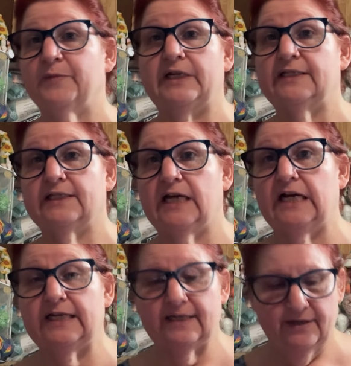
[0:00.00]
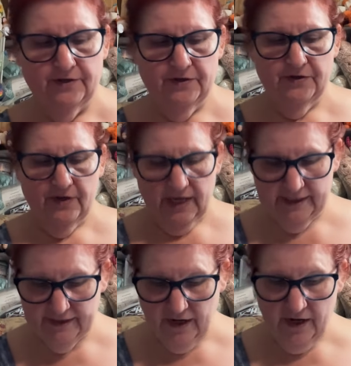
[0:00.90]
but it's not
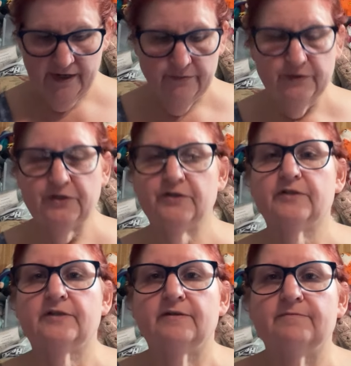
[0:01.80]
it's not it was just